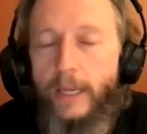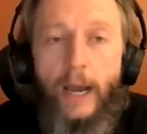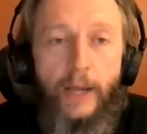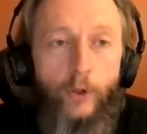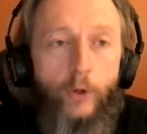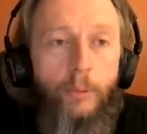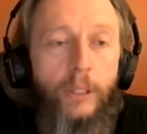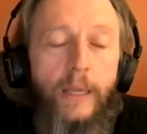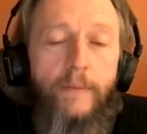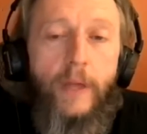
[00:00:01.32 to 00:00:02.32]
Yeah, I do
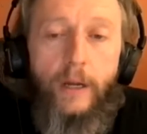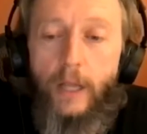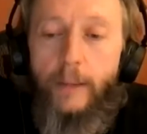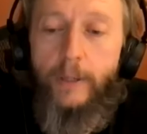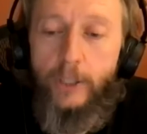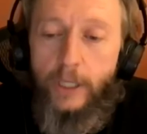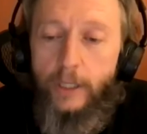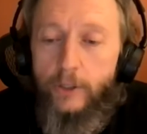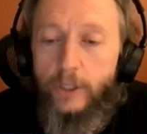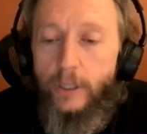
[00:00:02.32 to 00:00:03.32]
believe that climate
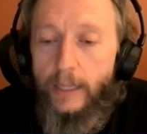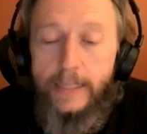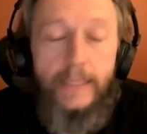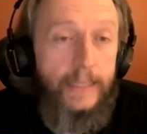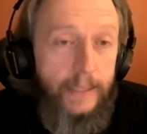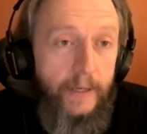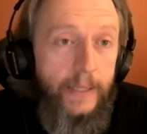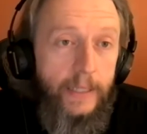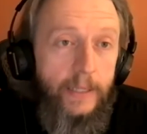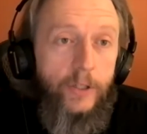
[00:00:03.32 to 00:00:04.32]
change is a
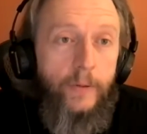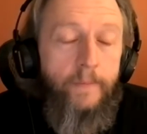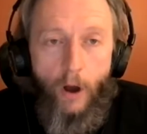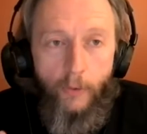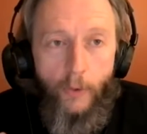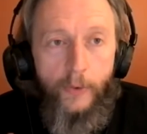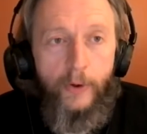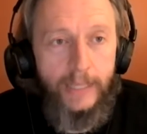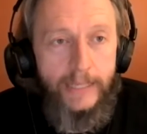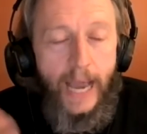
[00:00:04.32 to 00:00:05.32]
serious issue. Although there
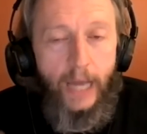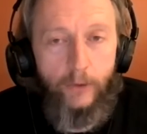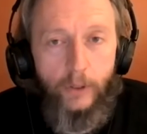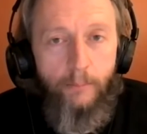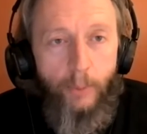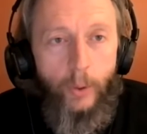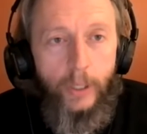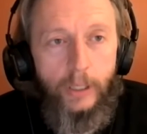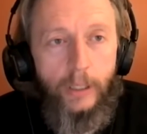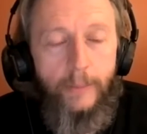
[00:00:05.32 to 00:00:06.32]
is a natural
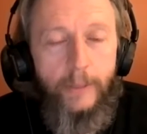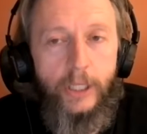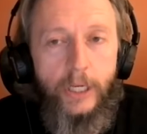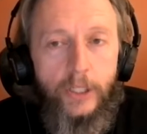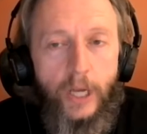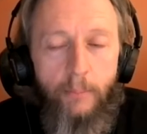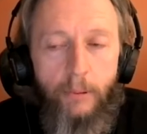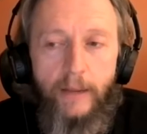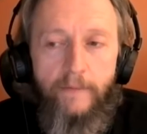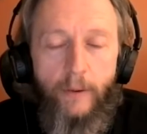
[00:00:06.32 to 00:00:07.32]
component to climate change, I
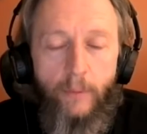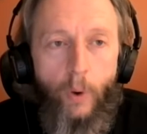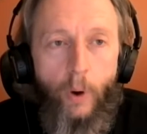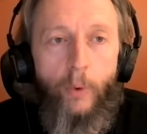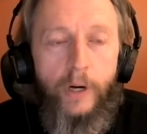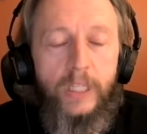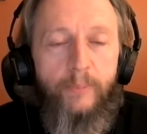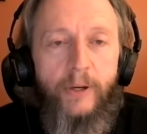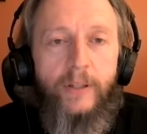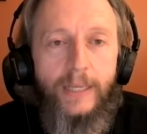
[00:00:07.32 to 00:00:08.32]
believe that what we're
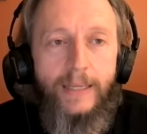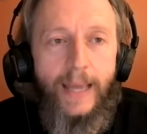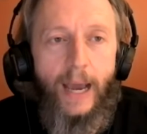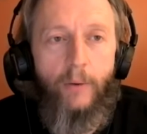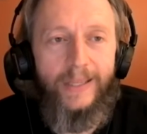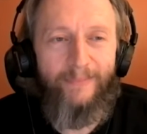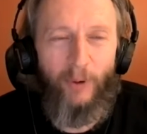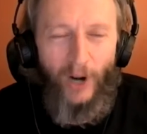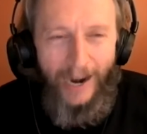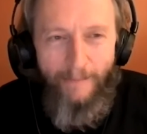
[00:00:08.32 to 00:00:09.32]
experiencing now is
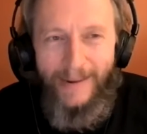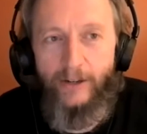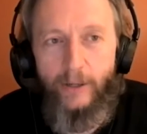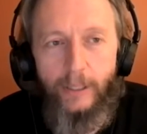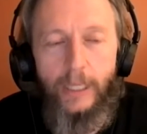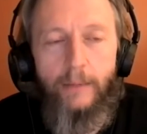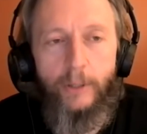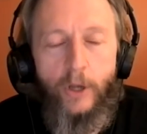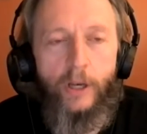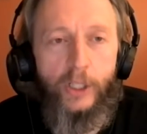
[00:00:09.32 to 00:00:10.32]
primarily, but
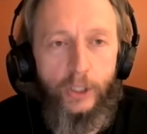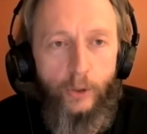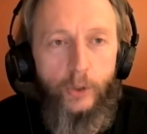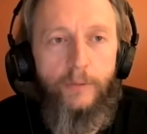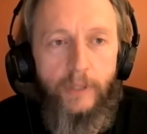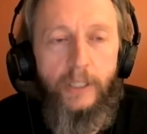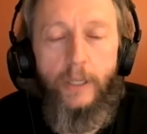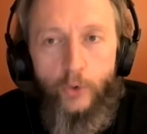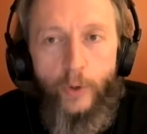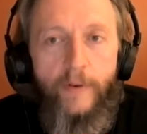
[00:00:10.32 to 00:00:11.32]
not exclusively,
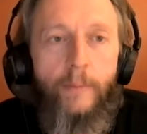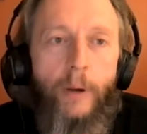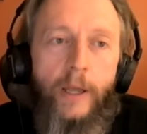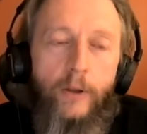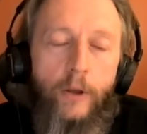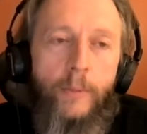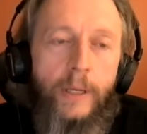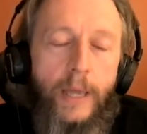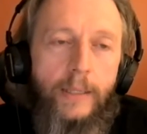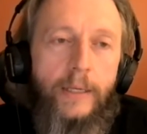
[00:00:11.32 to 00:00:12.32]
driven by human
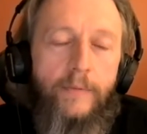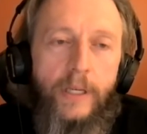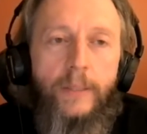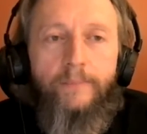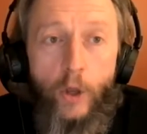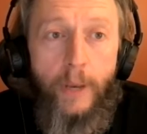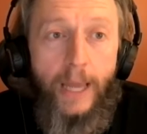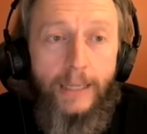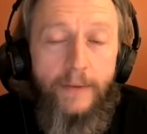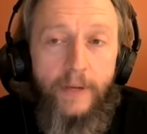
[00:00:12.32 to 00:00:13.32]
activity
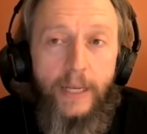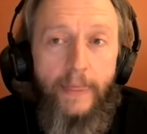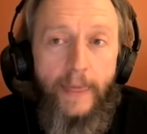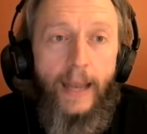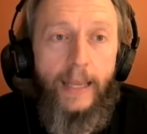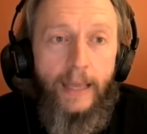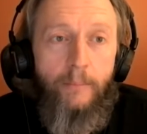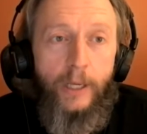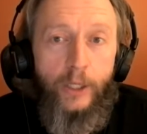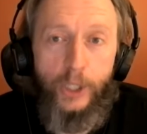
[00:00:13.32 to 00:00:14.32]
that can
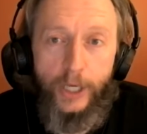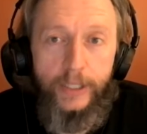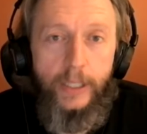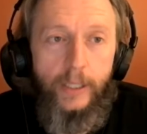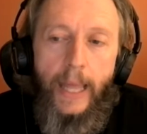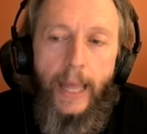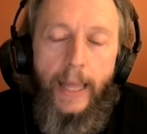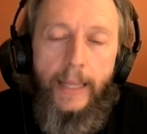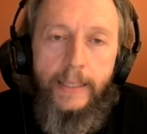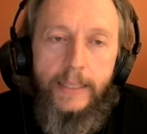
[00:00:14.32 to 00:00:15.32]
be adjusted.
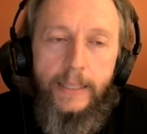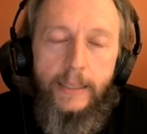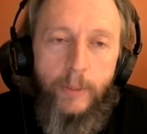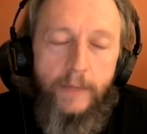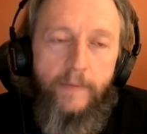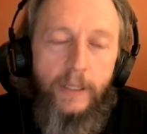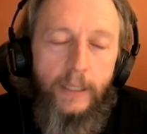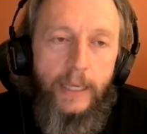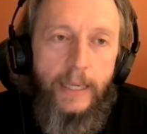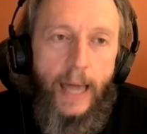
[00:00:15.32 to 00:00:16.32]
And
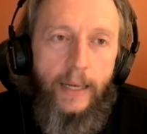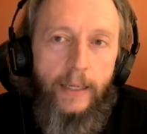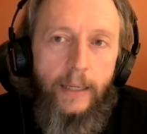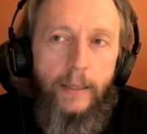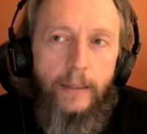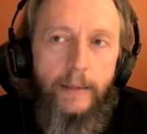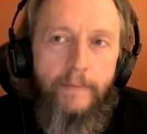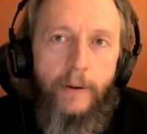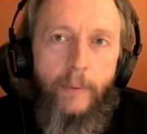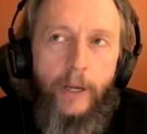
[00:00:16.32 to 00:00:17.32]
specifically in Canada, if
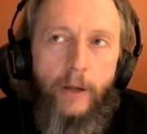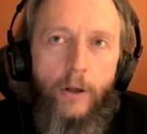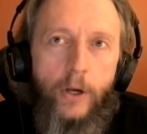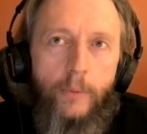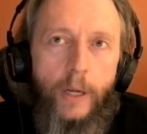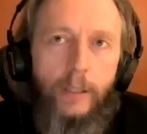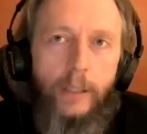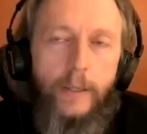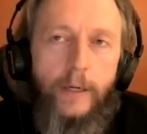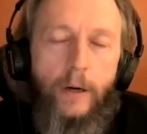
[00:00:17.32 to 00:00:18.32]
I recall correctly,
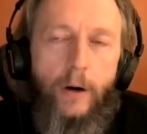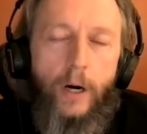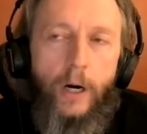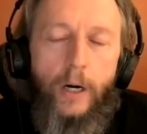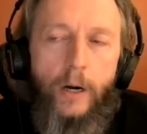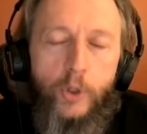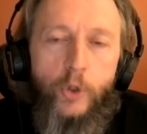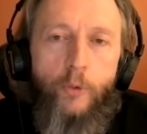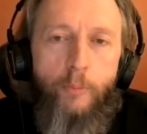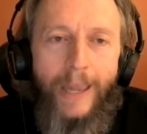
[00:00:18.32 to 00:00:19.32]
there are
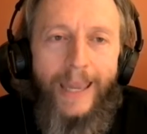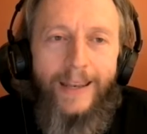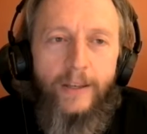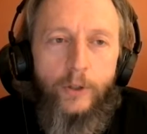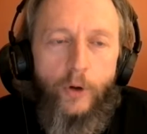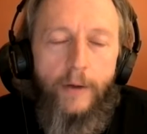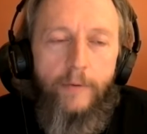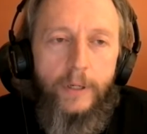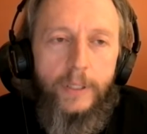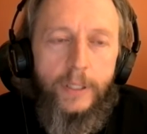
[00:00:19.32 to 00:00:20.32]
two main
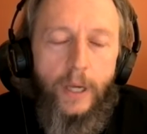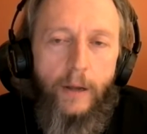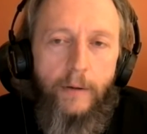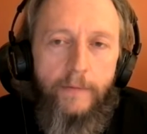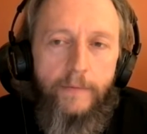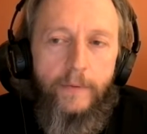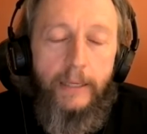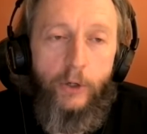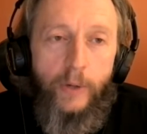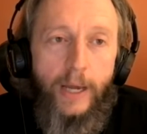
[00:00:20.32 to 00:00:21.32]
drivers of
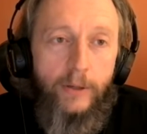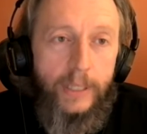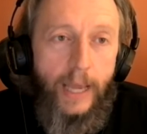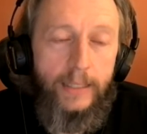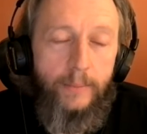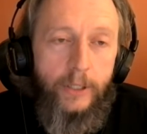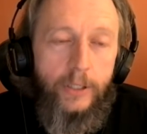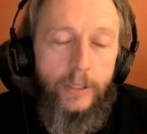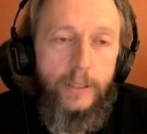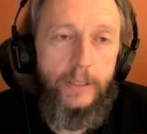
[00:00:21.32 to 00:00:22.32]
greenhouse gas
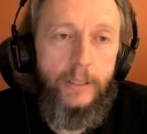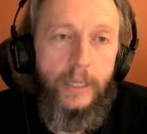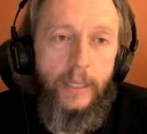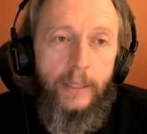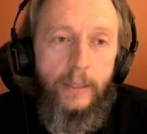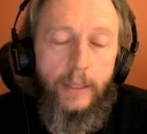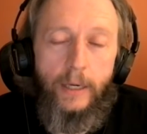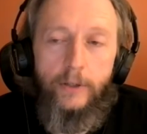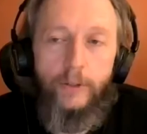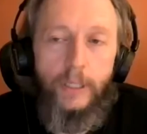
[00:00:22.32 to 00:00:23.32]
emissions in the
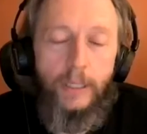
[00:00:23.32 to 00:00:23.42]
country.